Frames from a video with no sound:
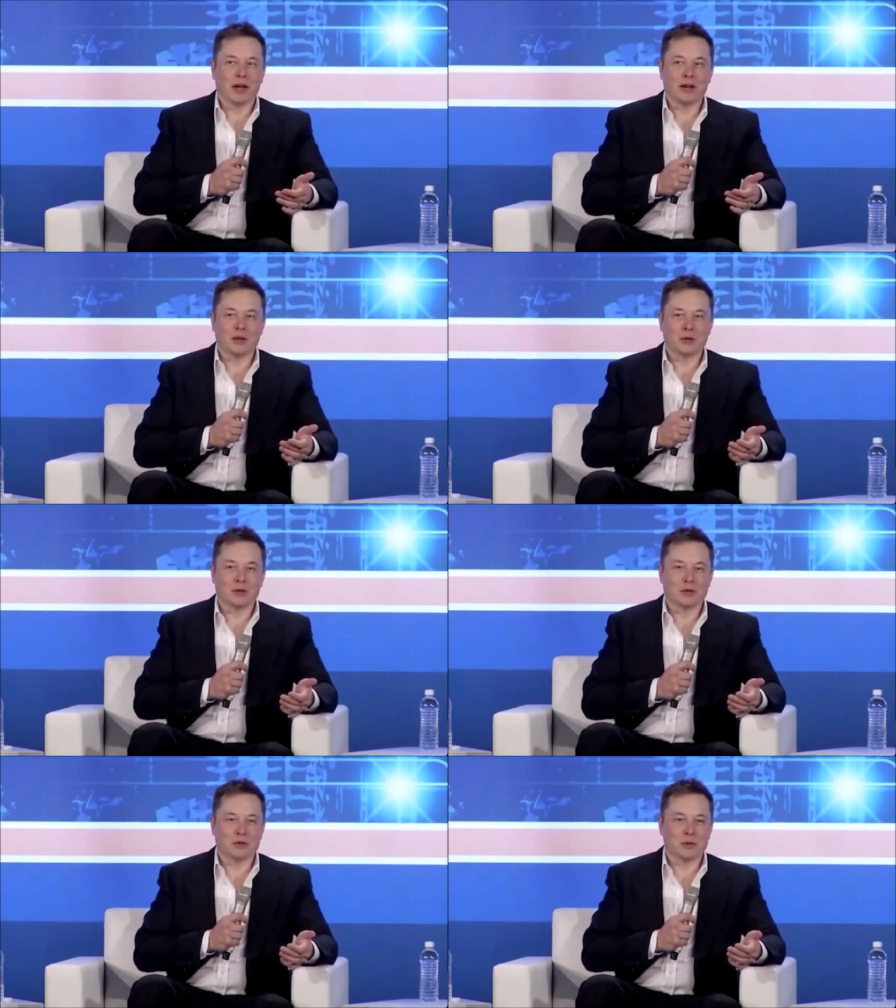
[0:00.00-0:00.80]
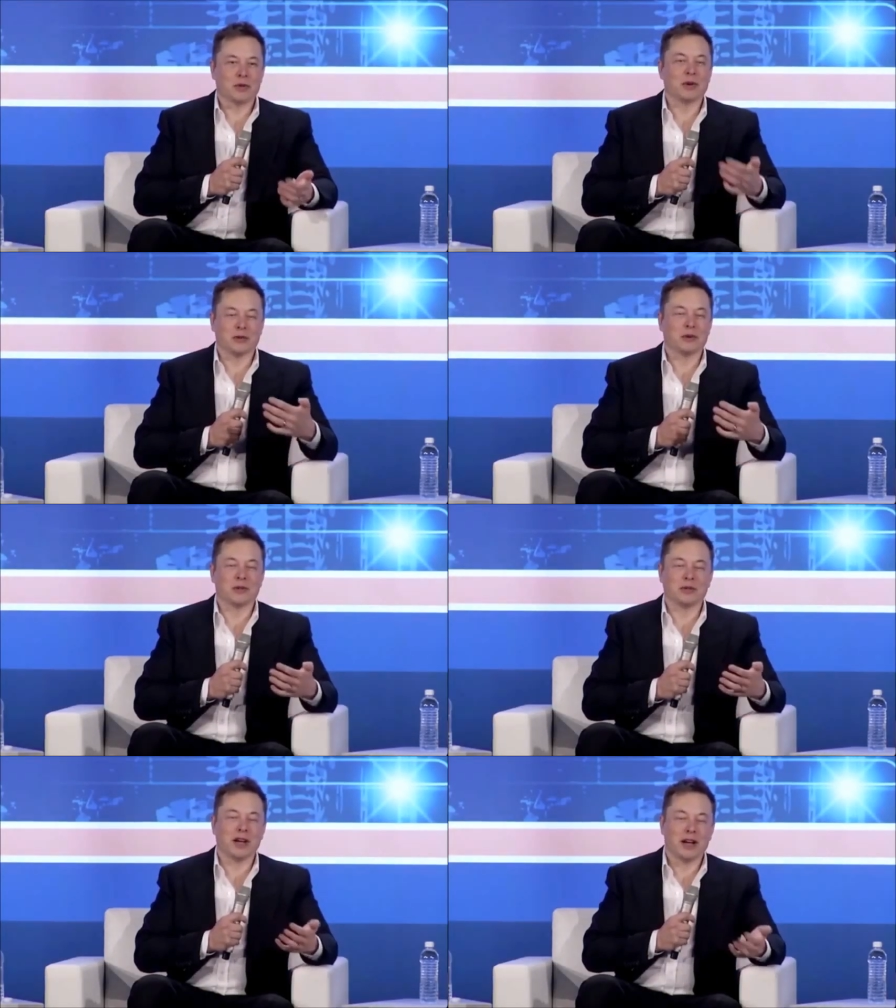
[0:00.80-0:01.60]
annual well not
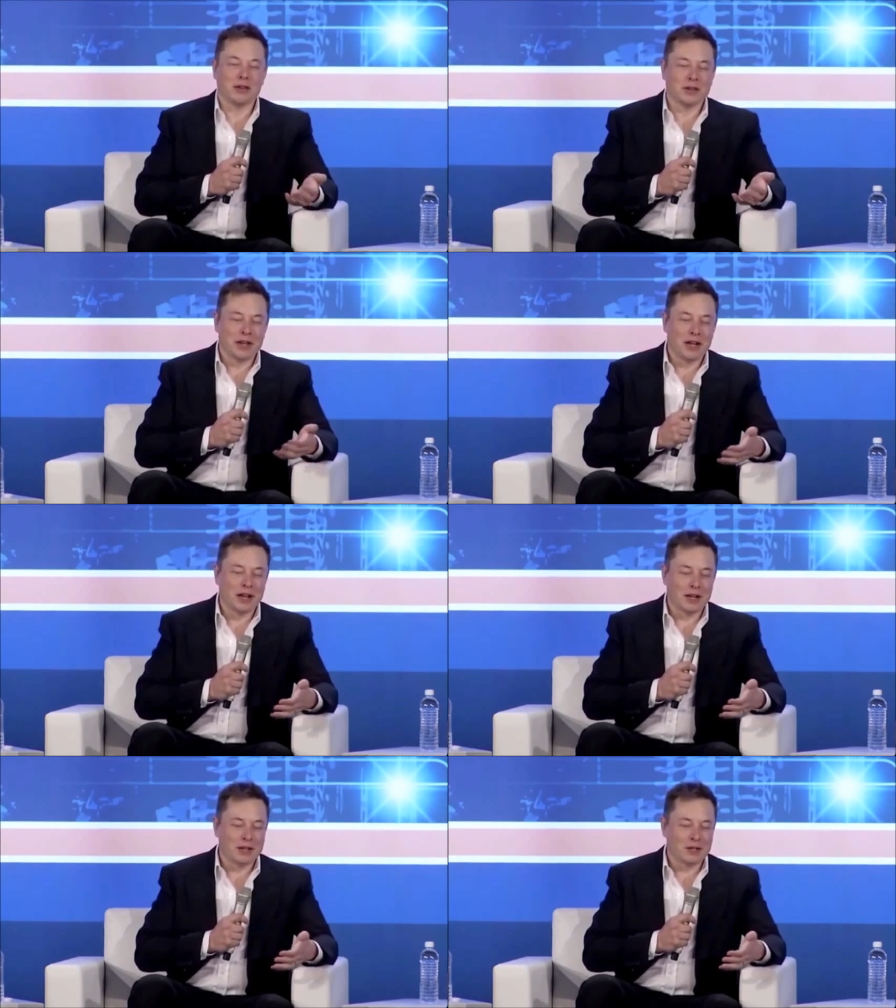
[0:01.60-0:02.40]
unfortunately but I have a,